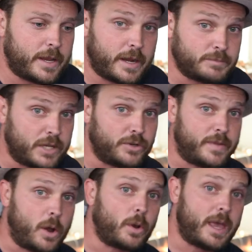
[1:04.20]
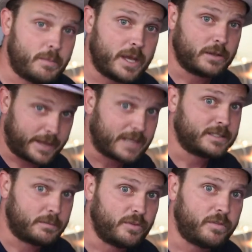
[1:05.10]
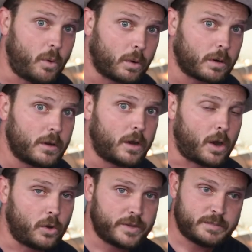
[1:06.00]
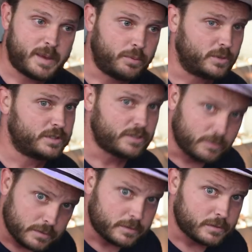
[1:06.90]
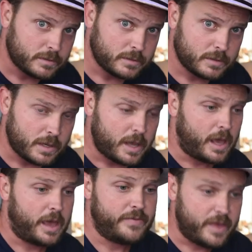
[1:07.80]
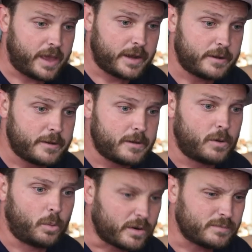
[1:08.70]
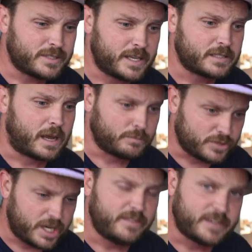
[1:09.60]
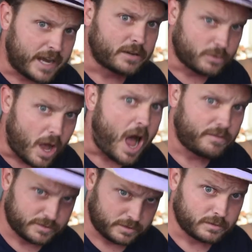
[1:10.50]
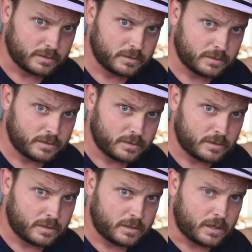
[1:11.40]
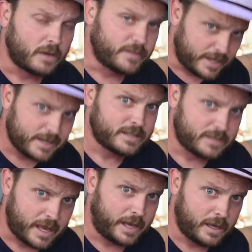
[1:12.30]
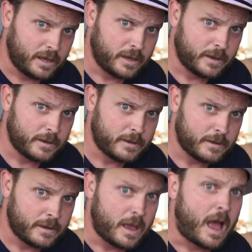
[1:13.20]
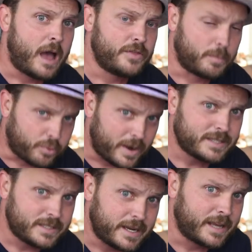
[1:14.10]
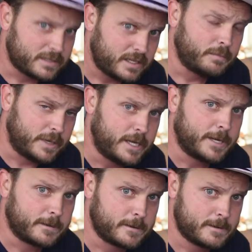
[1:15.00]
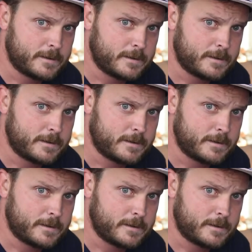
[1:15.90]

And I'm telling you, they all came in, like I said before, all these people in suits. And then one of them says, I'm chief technical officer of the NSA. The president has sent me here.